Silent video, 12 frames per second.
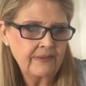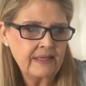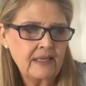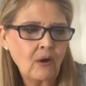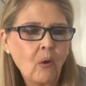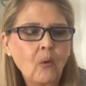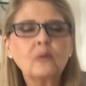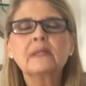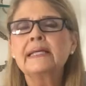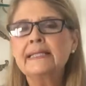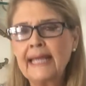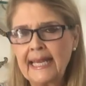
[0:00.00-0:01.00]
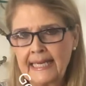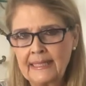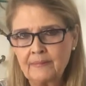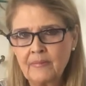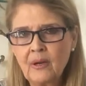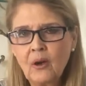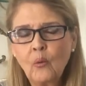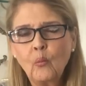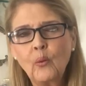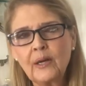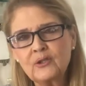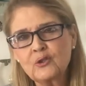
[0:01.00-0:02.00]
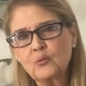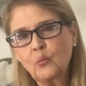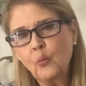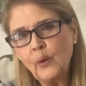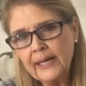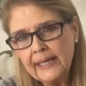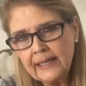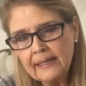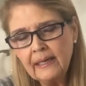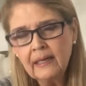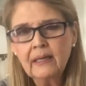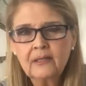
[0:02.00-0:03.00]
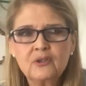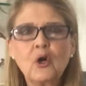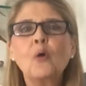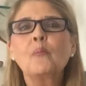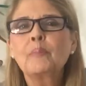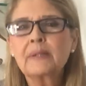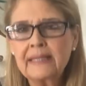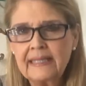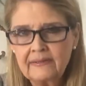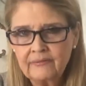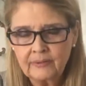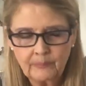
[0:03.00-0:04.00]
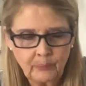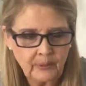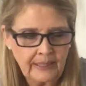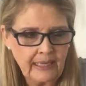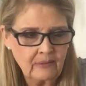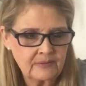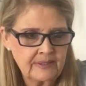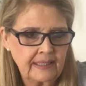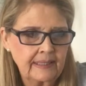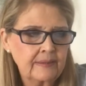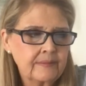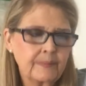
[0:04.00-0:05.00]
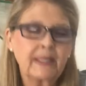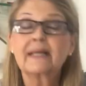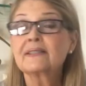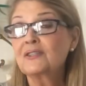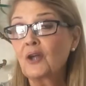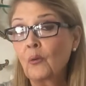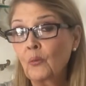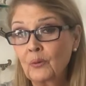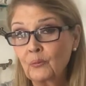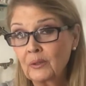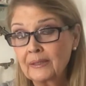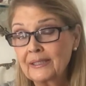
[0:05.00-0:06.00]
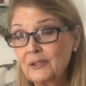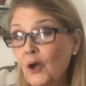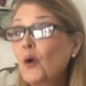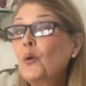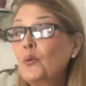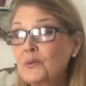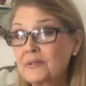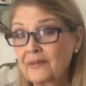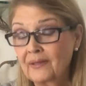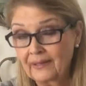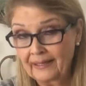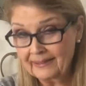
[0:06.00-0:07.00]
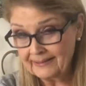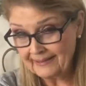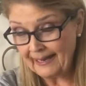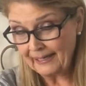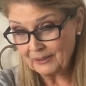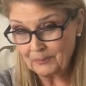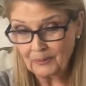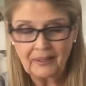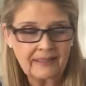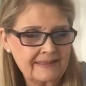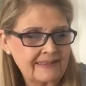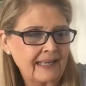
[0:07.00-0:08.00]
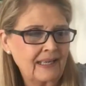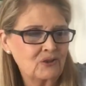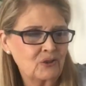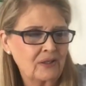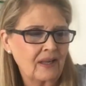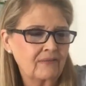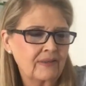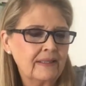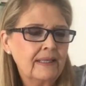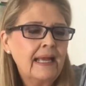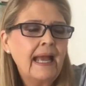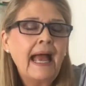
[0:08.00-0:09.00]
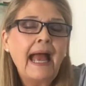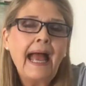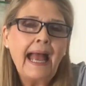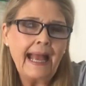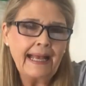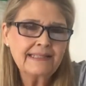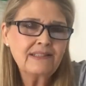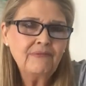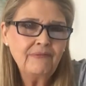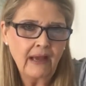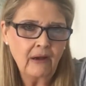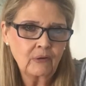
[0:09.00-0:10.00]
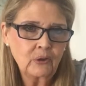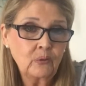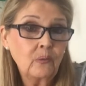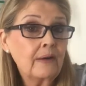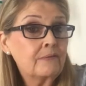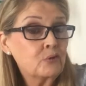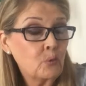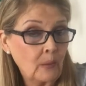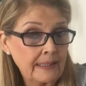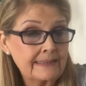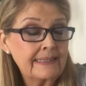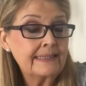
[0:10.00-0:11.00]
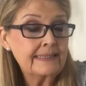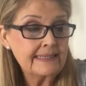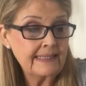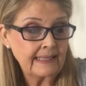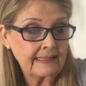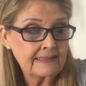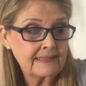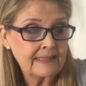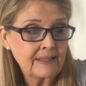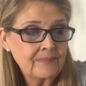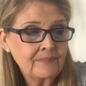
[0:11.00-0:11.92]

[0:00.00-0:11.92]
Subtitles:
the holy name, which we don't believe in pronouncing because no one really knows the exact pronunciation of it, has a value of 26.